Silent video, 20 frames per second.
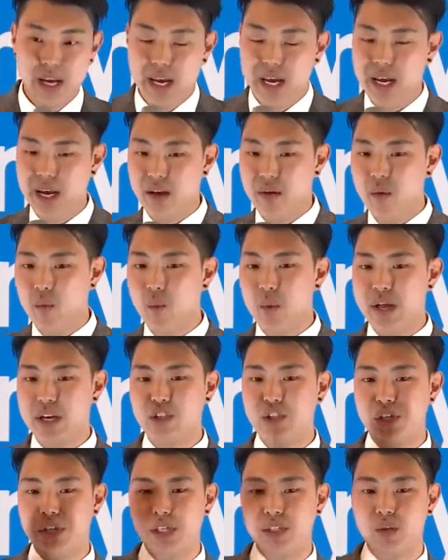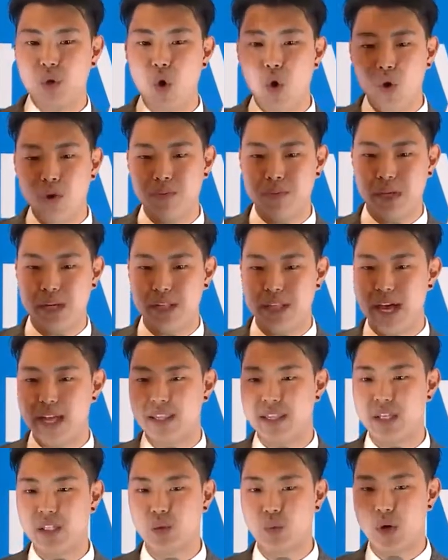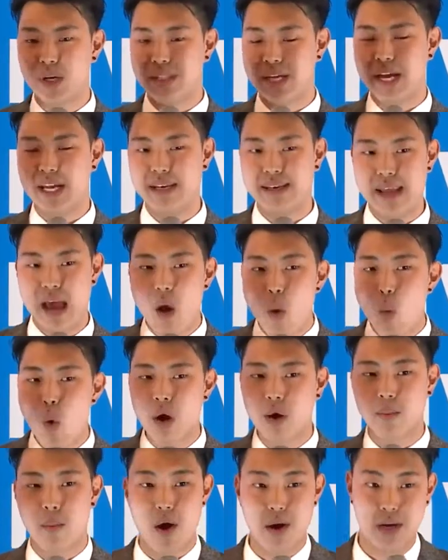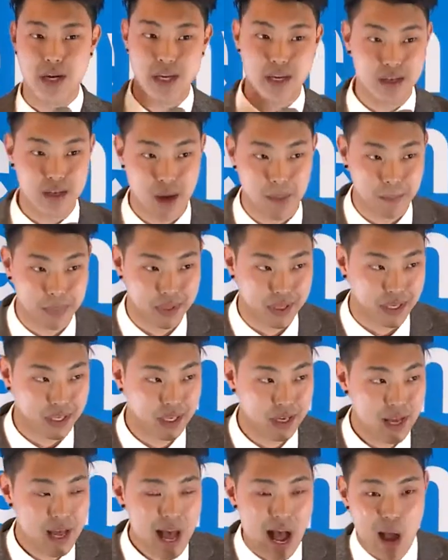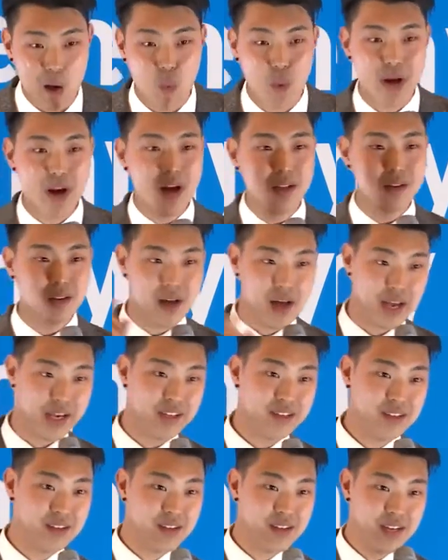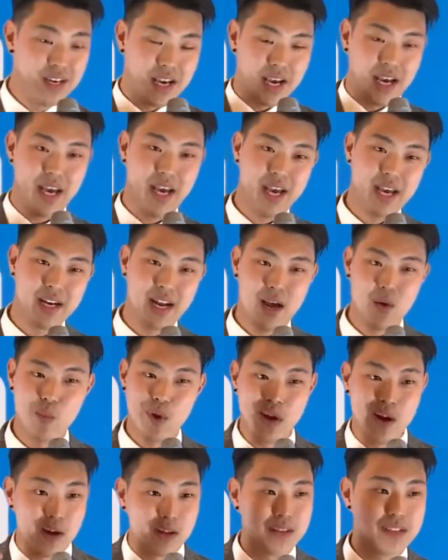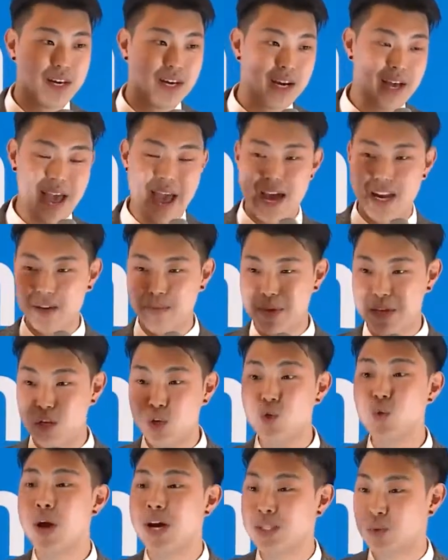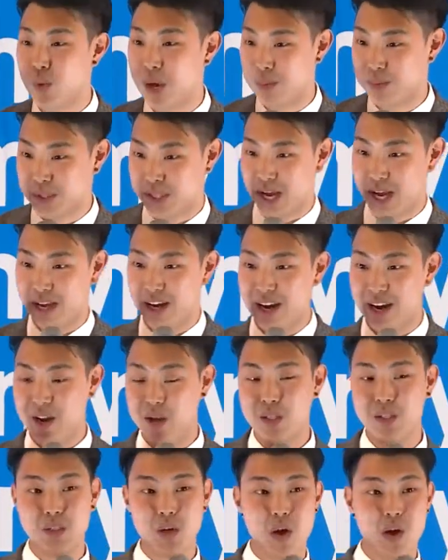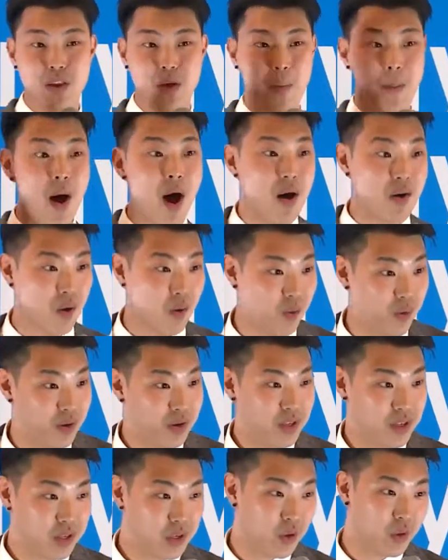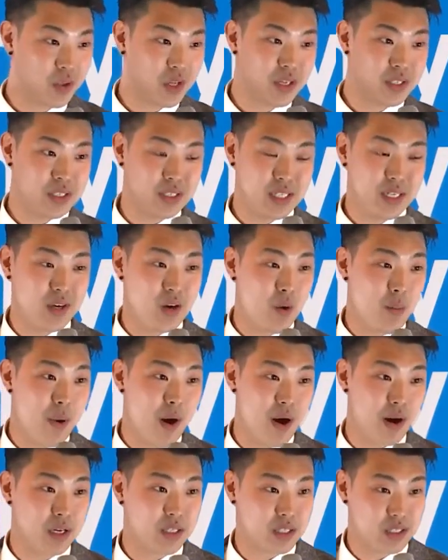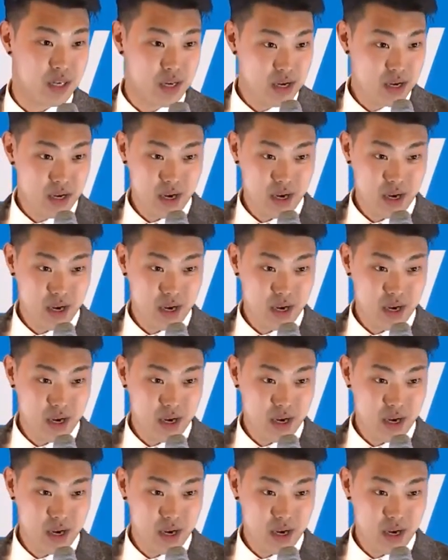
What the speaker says: And when she told me that this was a network marketing company, I went online and I went on the Atomy US website and I saw the motto. The CEO Park's